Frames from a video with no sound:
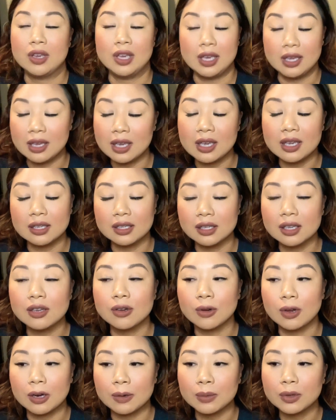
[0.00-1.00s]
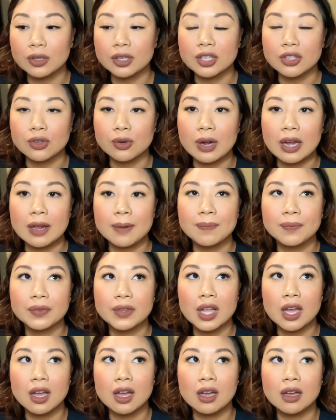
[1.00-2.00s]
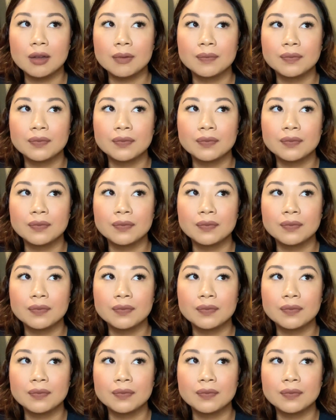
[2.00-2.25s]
incredible. He's great. I